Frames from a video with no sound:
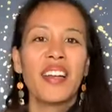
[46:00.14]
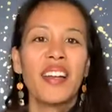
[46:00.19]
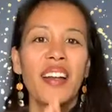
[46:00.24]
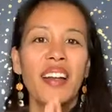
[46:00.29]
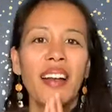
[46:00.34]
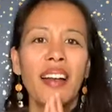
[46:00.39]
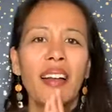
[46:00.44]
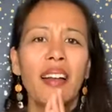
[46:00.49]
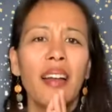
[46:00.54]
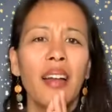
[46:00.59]

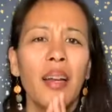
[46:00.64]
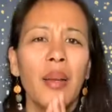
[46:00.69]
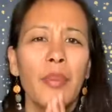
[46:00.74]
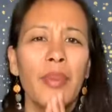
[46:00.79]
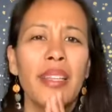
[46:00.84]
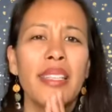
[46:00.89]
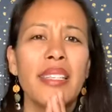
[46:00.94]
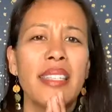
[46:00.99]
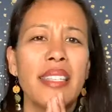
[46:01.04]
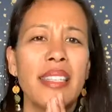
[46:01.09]

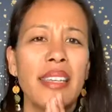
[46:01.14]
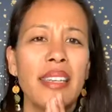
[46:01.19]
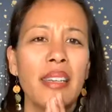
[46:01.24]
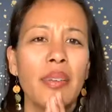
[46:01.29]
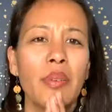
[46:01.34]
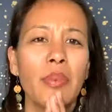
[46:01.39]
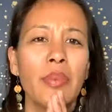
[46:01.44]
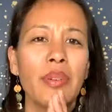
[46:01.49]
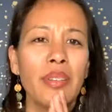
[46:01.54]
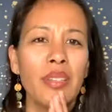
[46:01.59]
Let's see.
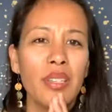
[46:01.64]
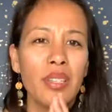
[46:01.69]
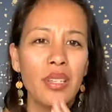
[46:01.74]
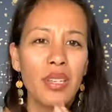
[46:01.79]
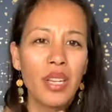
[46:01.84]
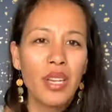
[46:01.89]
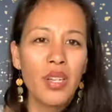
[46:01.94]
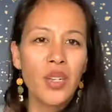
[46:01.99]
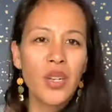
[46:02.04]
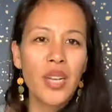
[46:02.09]
We built an
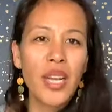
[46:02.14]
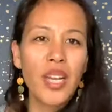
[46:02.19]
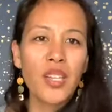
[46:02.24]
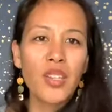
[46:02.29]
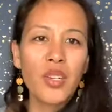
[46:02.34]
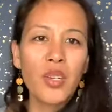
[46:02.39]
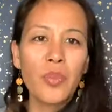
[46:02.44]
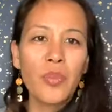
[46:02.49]
international